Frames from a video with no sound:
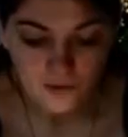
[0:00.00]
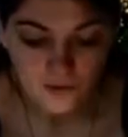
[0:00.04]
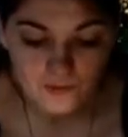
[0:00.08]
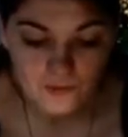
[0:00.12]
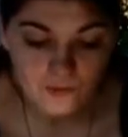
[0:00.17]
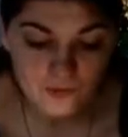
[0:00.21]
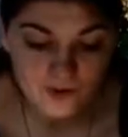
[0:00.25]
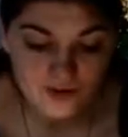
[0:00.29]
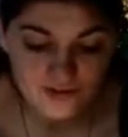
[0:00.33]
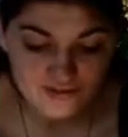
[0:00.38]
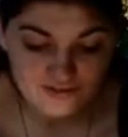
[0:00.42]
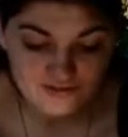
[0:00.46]

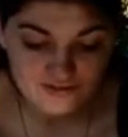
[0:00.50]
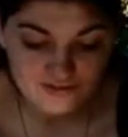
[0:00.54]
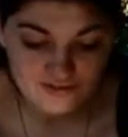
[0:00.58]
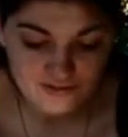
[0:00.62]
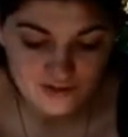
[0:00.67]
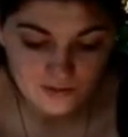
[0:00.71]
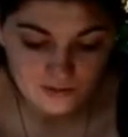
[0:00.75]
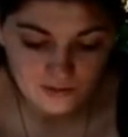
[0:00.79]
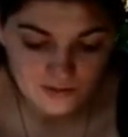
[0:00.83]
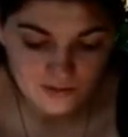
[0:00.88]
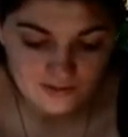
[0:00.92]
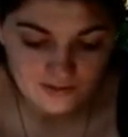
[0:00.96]
oh i
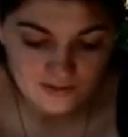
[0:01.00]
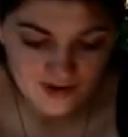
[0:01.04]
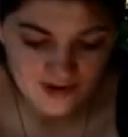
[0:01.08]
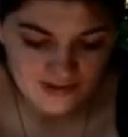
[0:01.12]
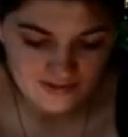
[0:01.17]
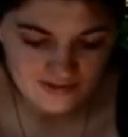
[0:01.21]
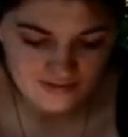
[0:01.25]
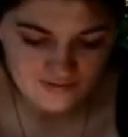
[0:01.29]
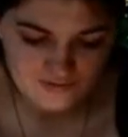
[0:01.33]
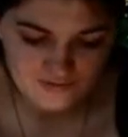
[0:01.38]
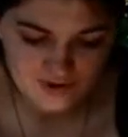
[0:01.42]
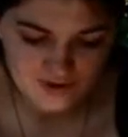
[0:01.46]
still want to
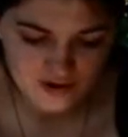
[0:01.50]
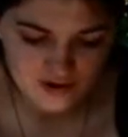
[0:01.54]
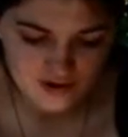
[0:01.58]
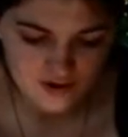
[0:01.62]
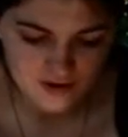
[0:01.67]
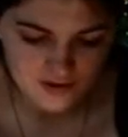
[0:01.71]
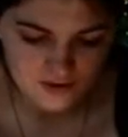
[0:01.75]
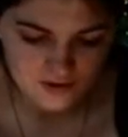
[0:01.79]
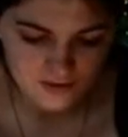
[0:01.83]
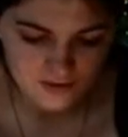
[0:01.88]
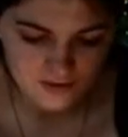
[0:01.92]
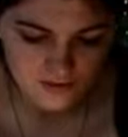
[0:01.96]
make that
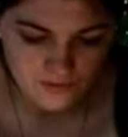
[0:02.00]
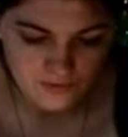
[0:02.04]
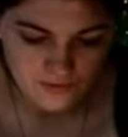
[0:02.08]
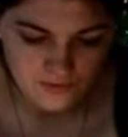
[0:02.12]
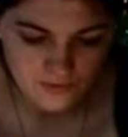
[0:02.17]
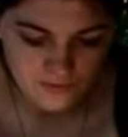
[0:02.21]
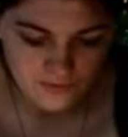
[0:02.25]
video